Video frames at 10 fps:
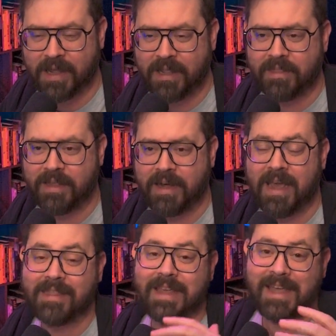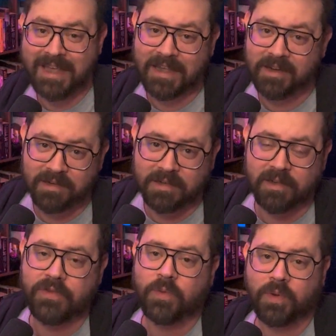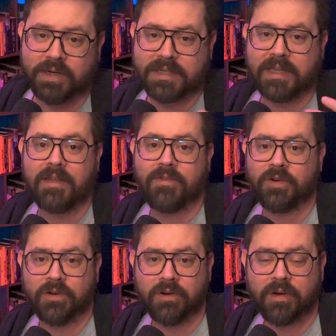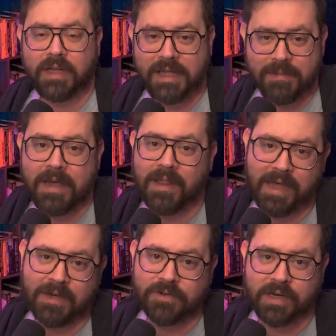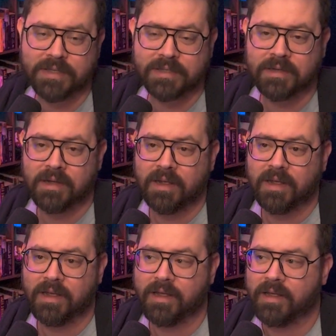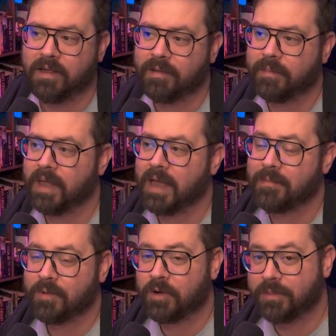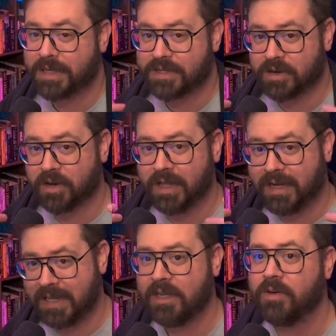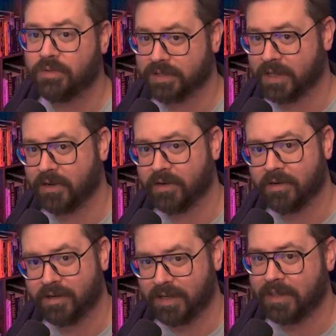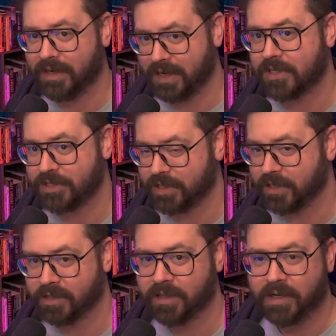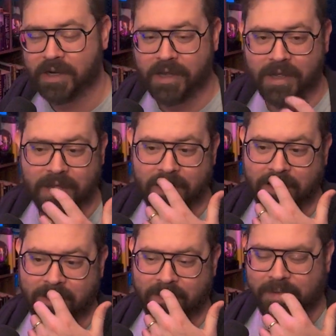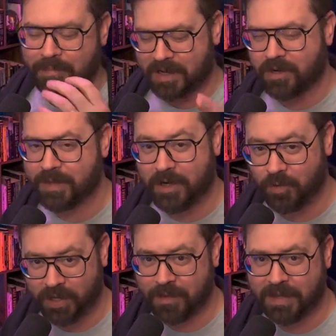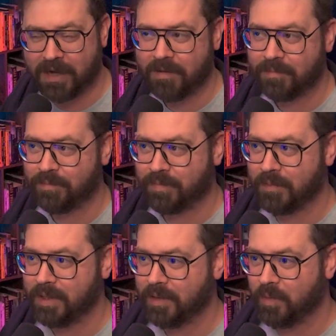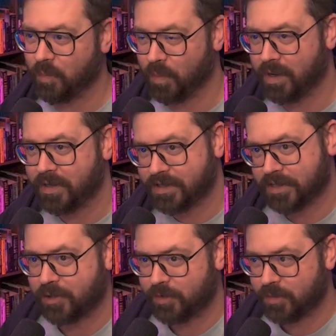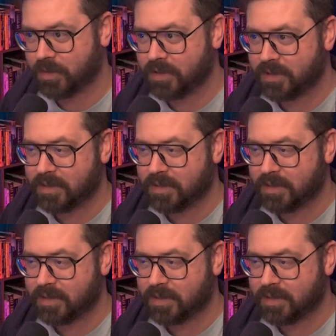and then at the end, if you want to give your email address, I'm going to be starting an e-newsletter in the next year. I'm not going to be annoying about it. Probably 1 to 2